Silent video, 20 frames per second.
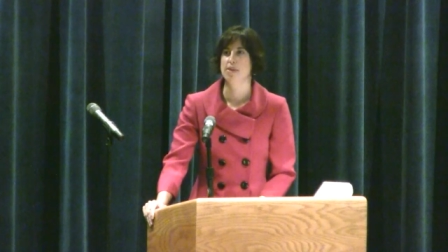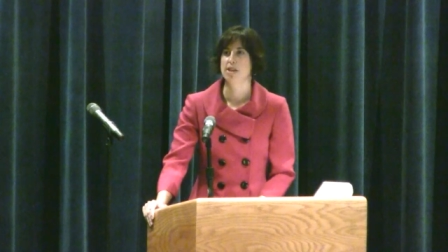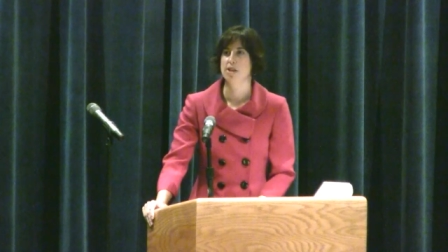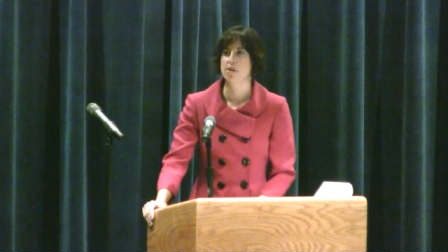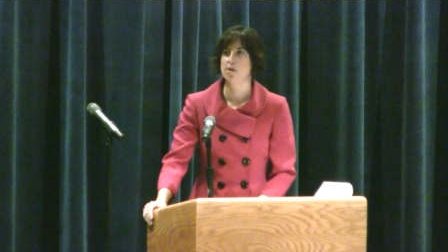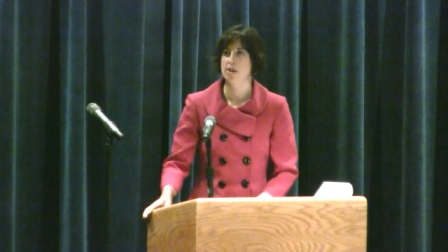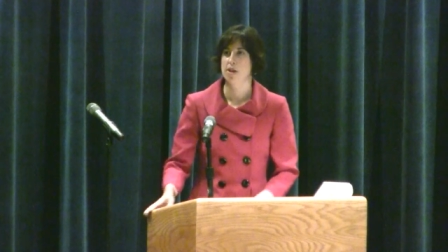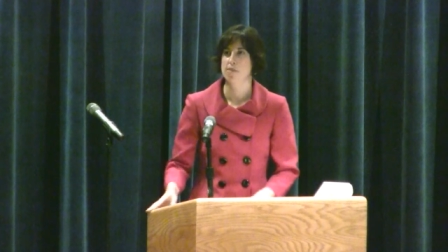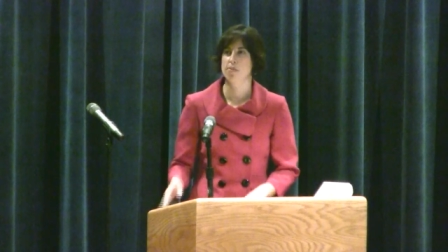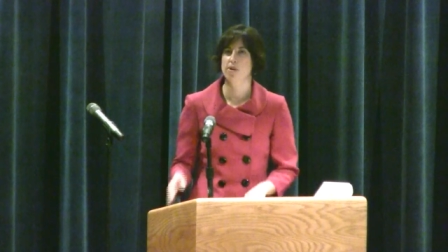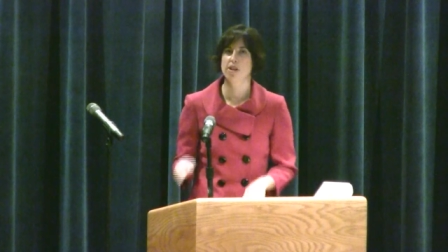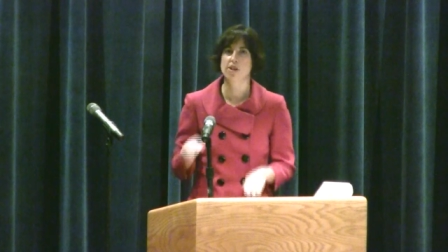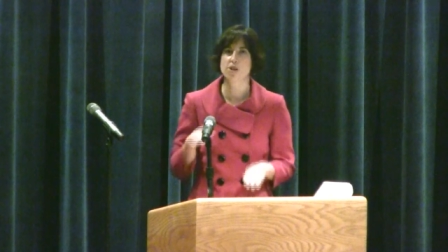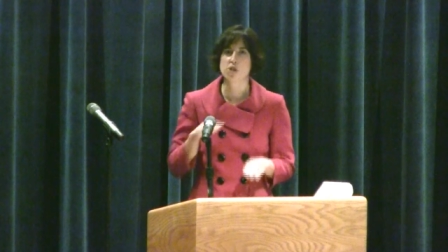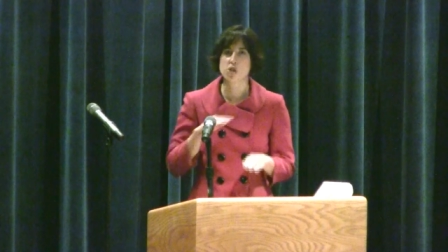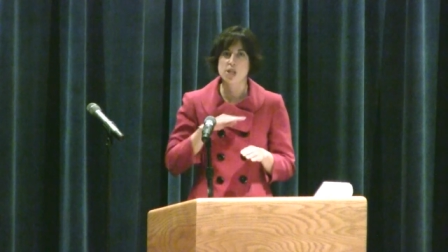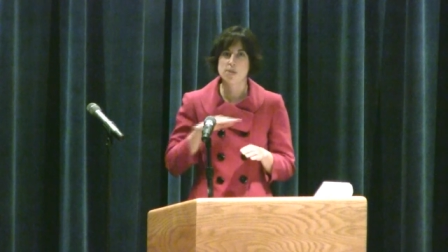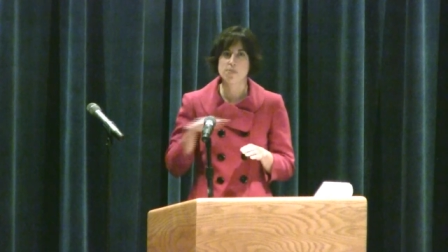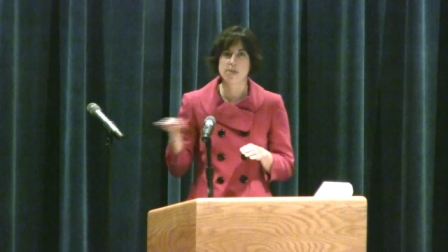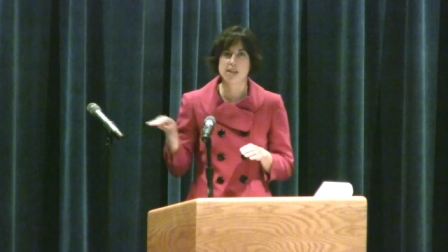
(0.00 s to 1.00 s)
But they put your
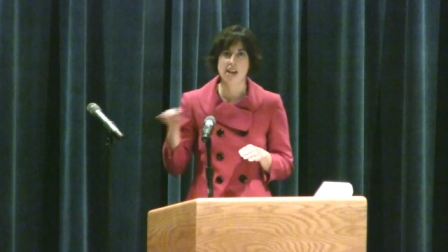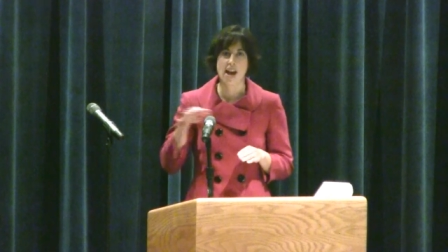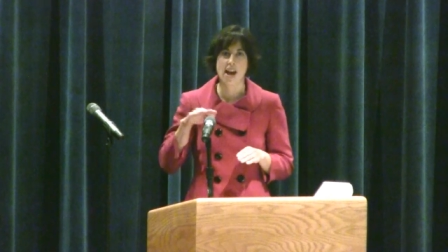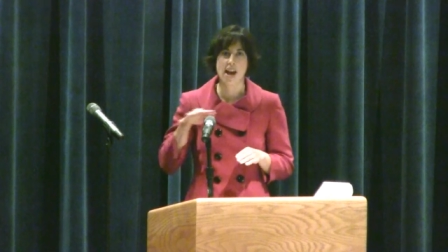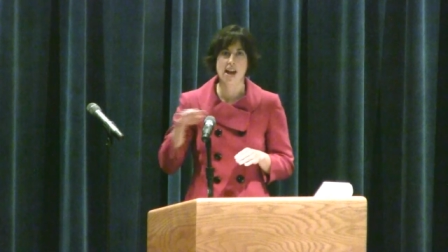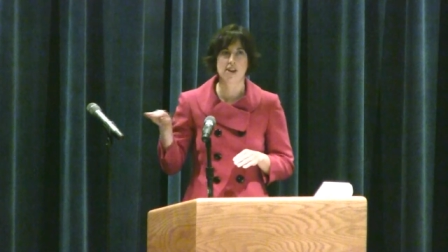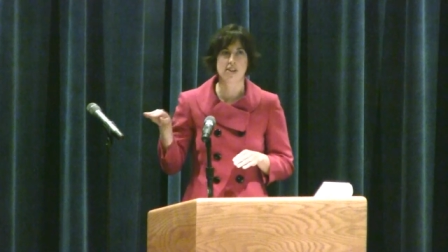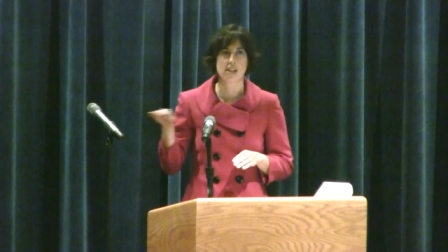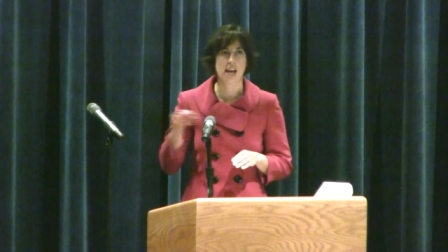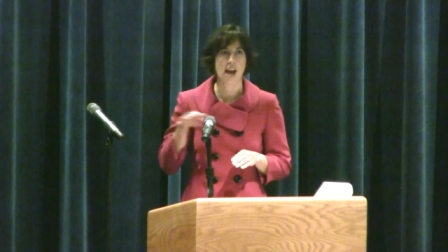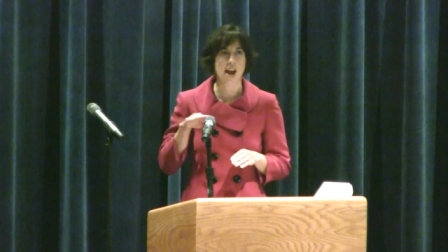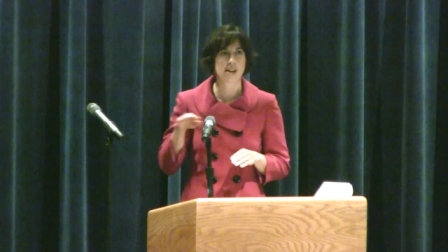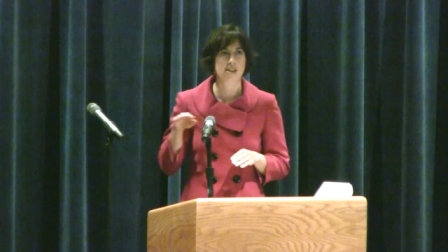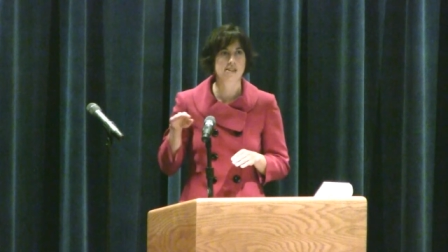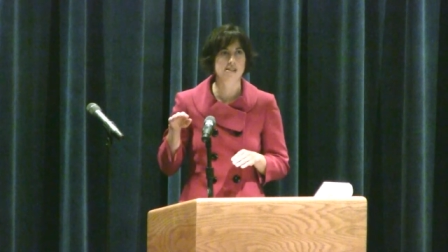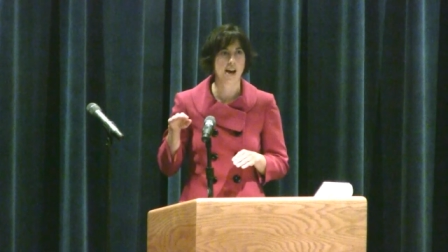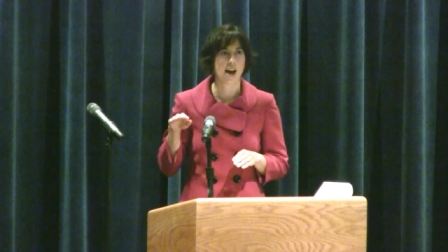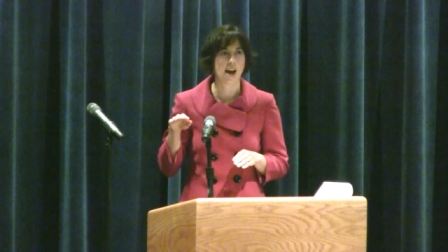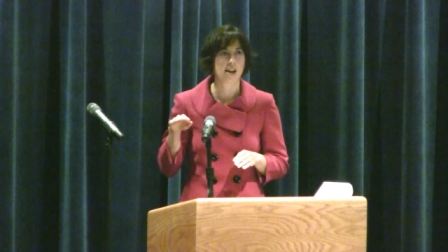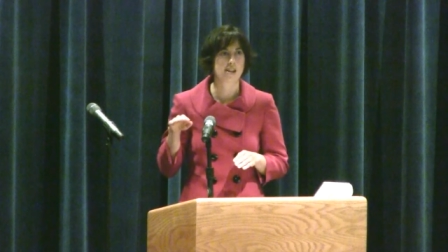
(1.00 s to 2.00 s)
GPA on the
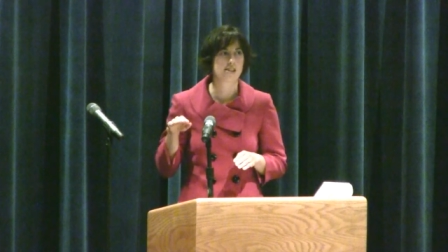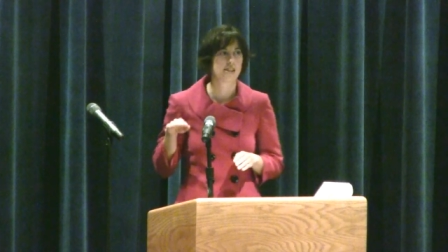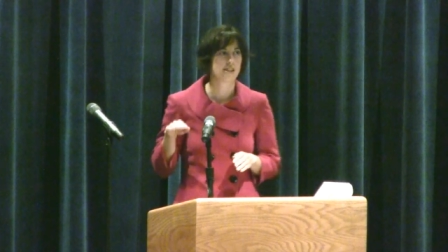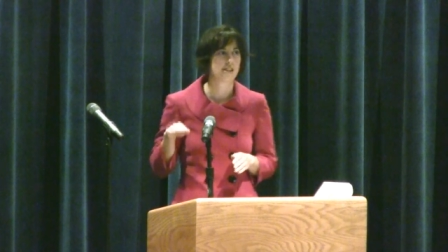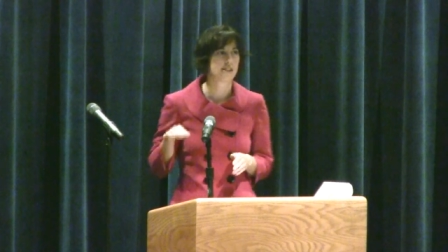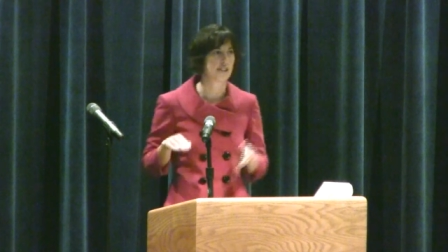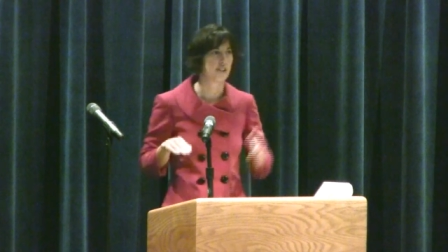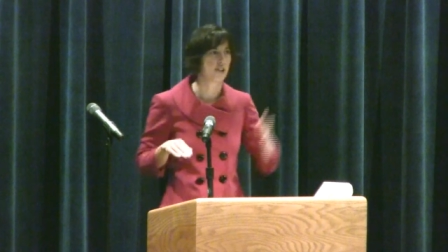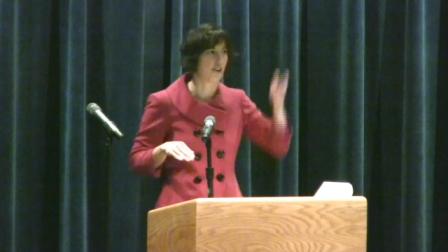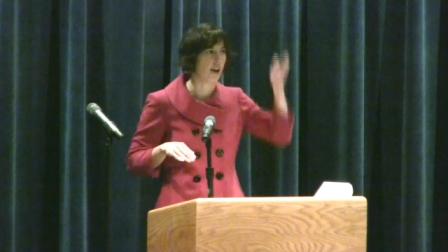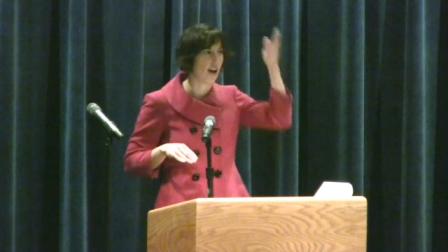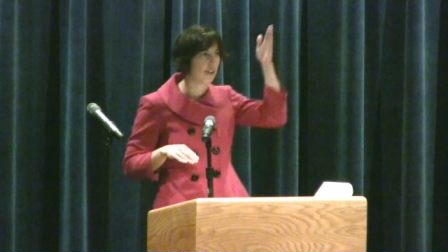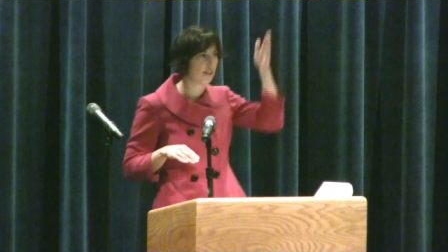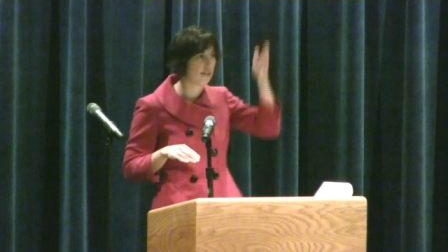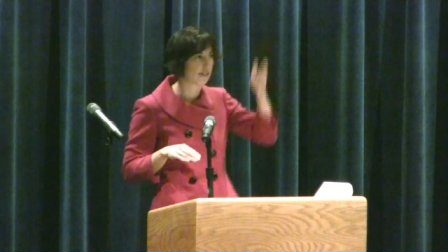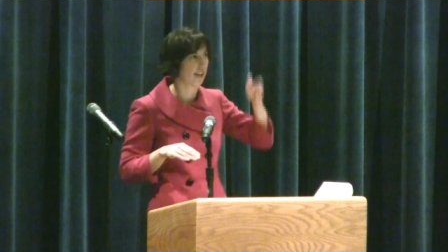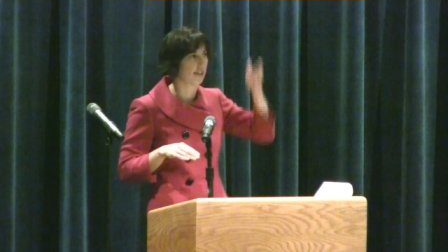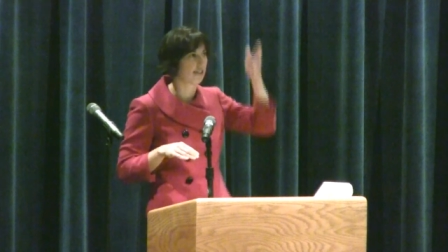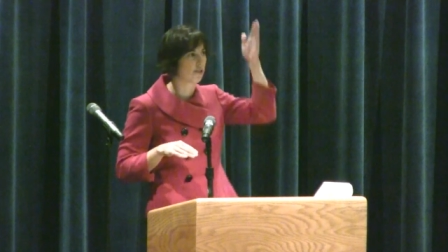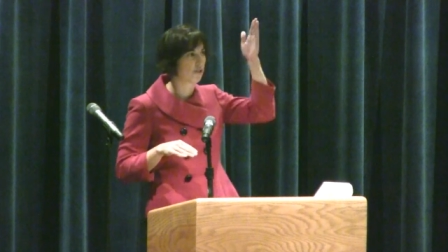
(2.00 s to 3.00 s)
x-axis and your
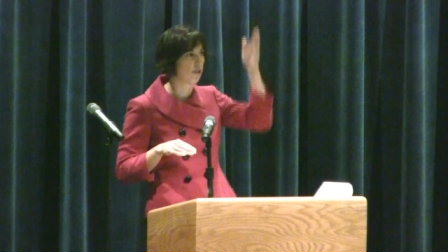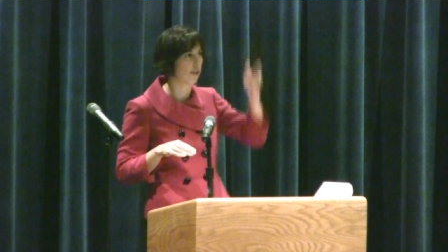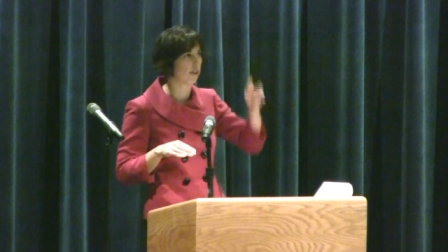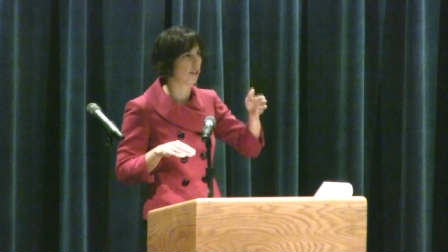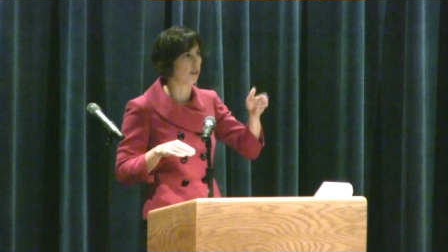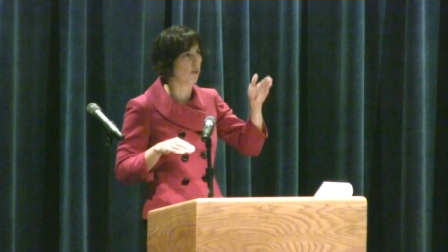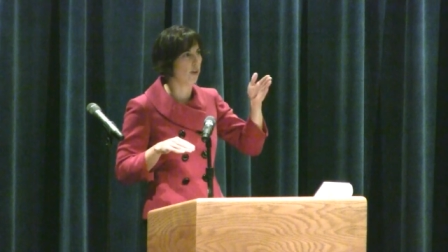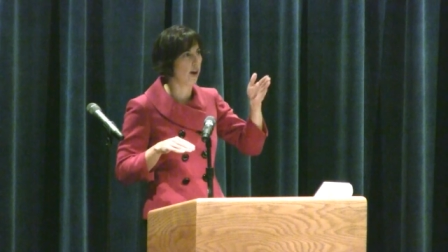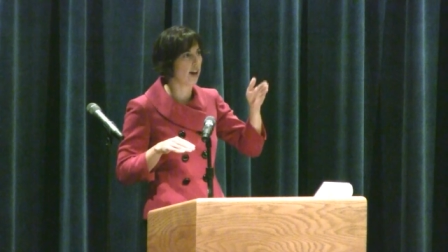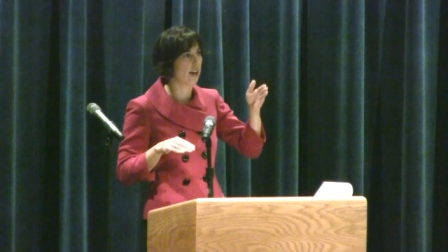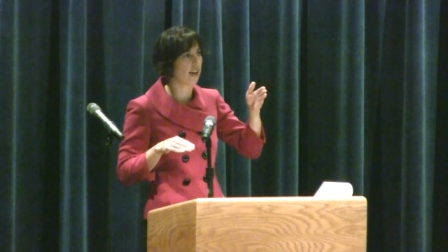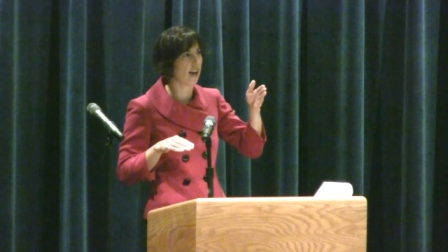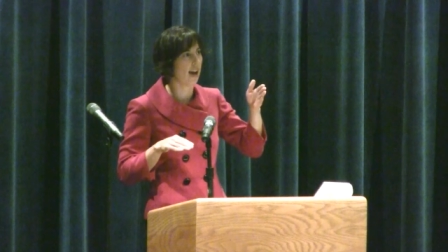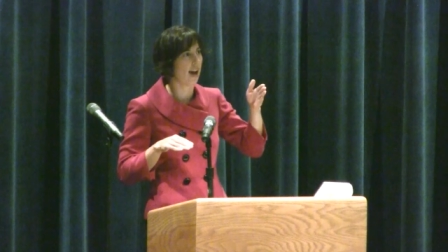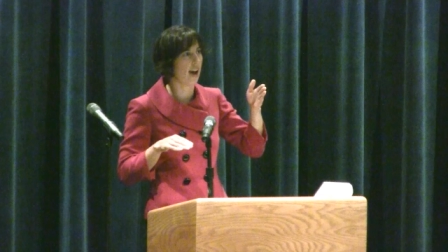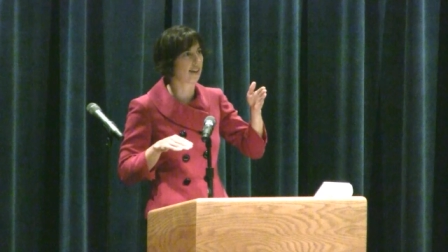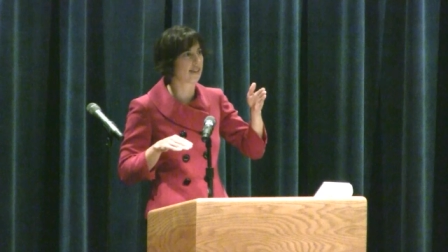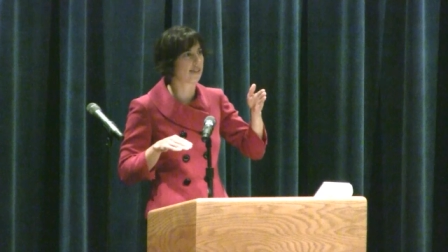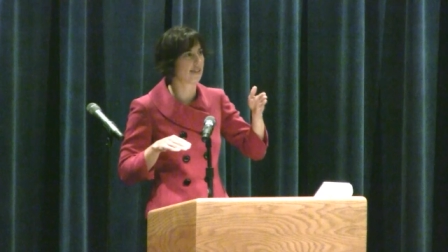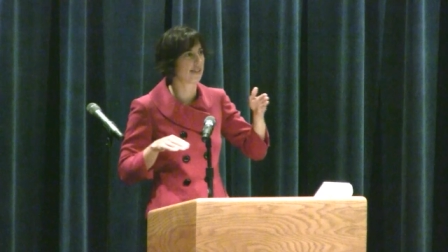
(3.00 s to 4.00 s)
LSAT score on the
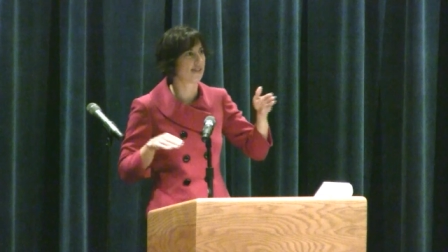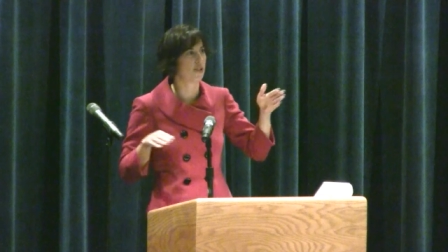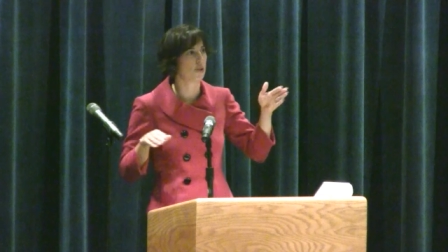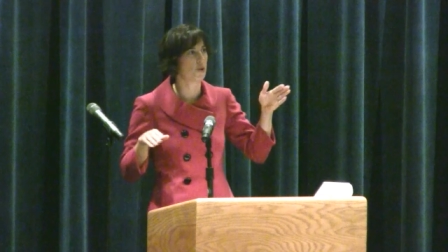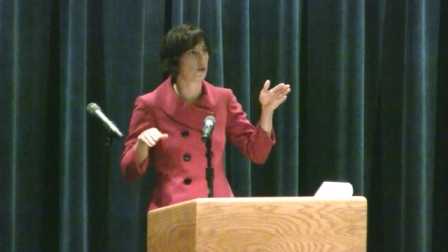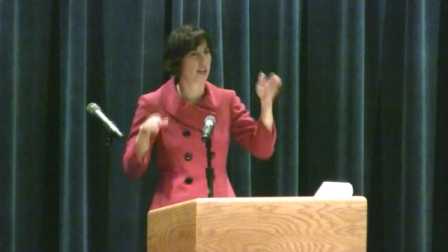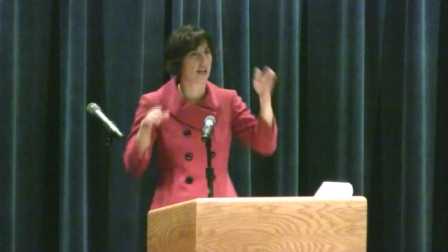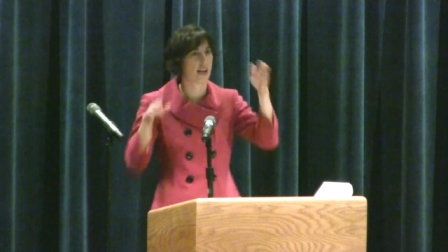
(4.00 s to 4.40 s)
y-axis, and you